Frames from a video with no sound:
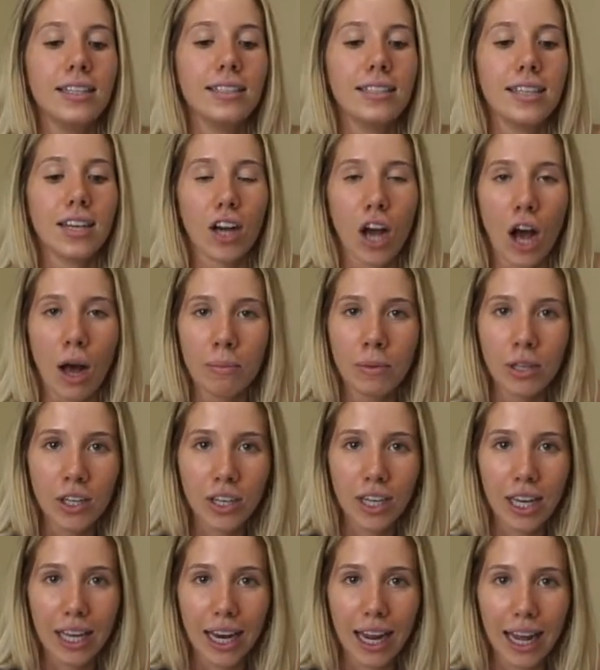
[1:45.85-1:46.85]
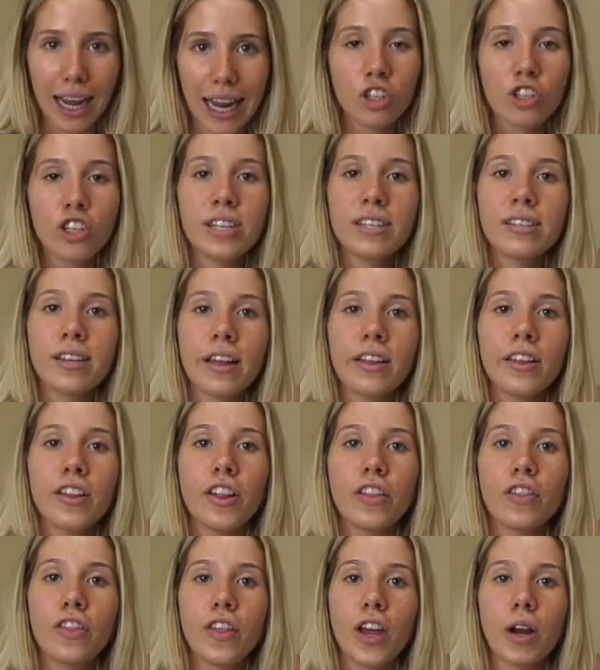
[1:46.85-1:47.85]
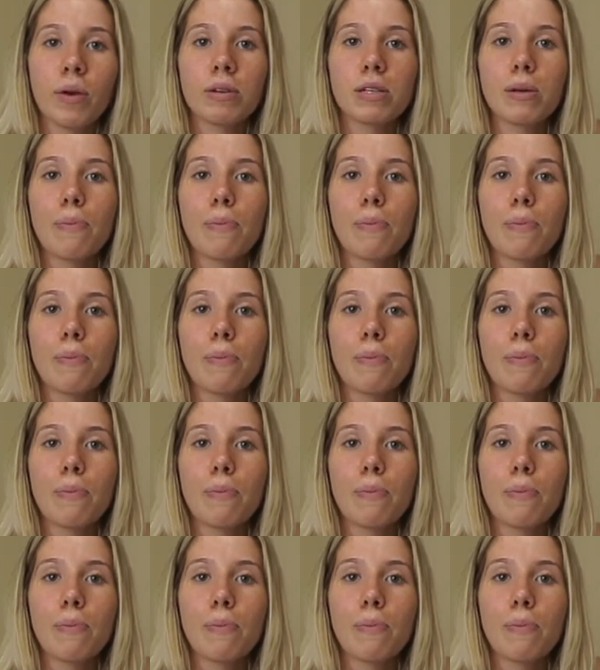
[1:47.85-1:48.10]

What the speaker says: to come look at it. She said that there was